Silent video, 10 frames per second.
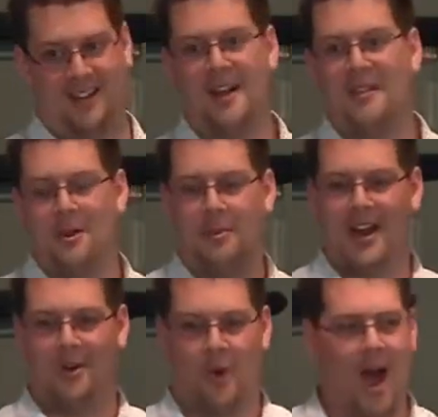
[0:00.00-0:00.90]
They're being
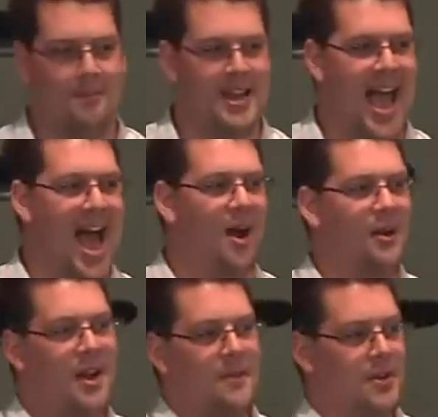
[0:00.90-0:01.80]
rubbed down,
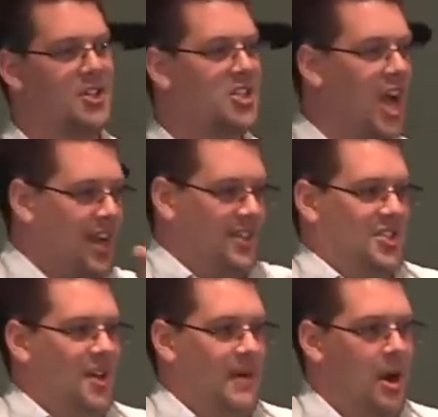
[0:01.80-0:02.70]
they're sucking
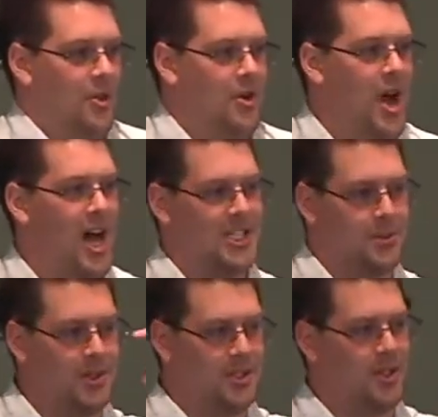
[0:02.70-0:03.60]
stuff out of their
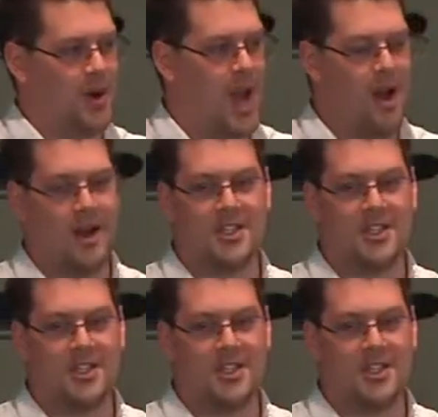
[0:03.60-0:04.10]
nostrils and their ears,